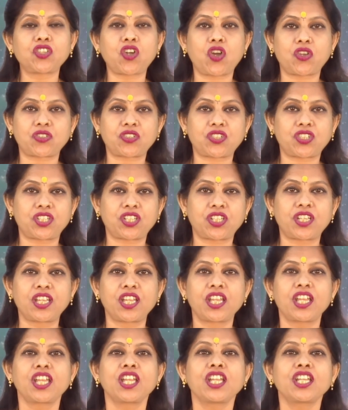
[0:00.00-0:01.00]
dot.
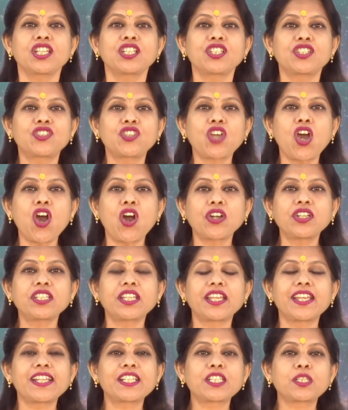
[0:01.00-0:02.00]

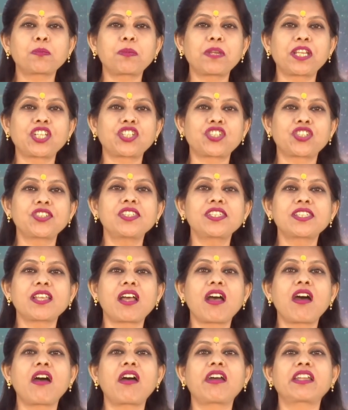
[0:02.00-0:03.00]
Dot expressions
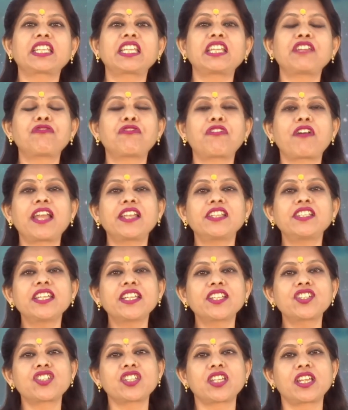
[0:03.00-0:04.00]
are
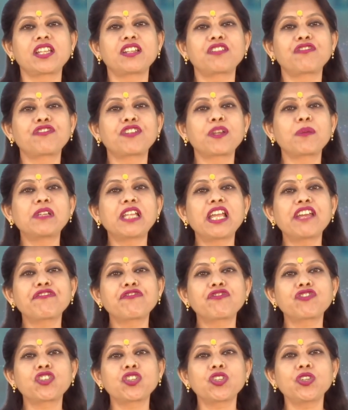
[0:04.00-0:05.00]
evaluated from
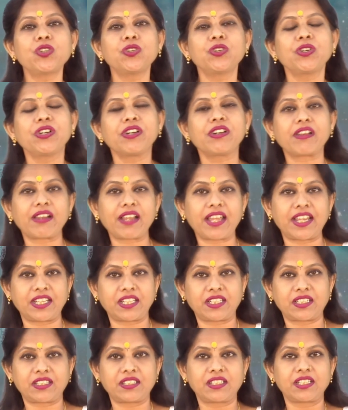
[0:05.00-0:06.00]
left to
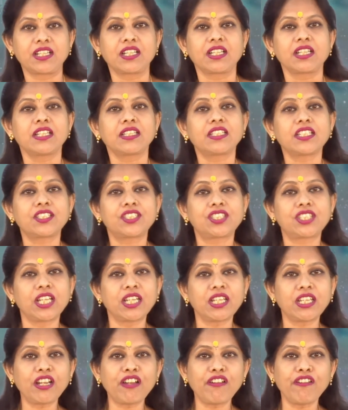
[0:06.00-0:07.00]
right. The
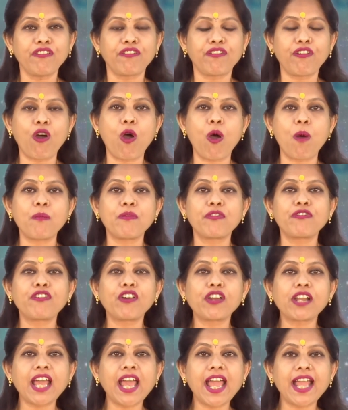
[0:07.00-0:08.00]
general form
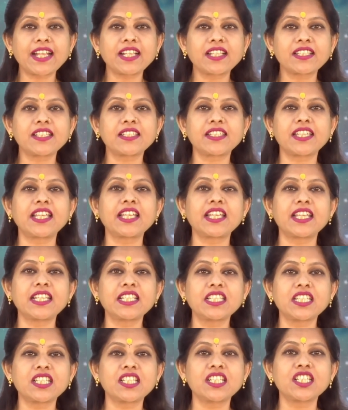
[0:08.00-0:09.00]
for accessing
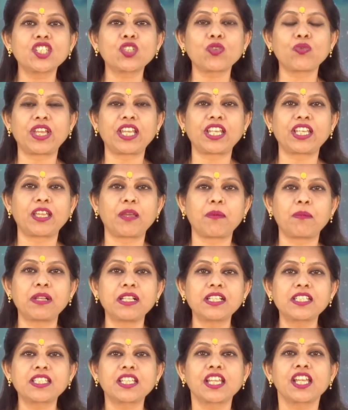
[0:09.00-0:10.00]
instance
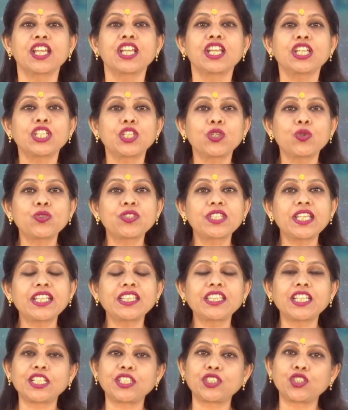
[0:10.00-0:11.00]
variables
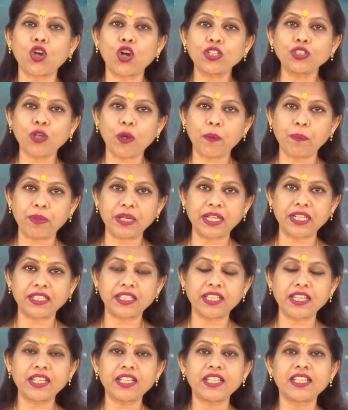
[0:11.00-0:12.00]
using the dot
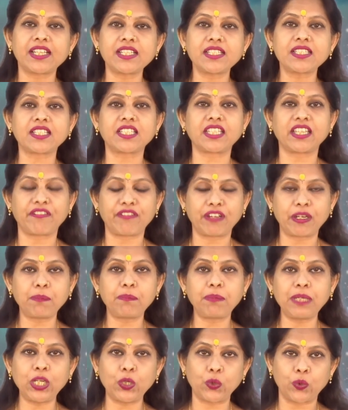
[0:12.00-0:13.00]
operator is given
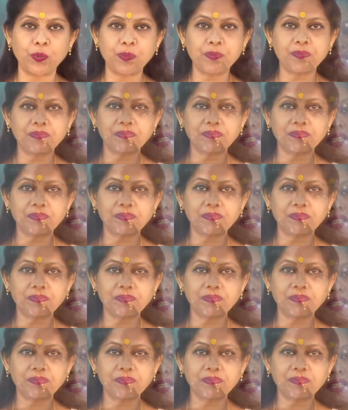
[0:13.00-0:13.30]
below.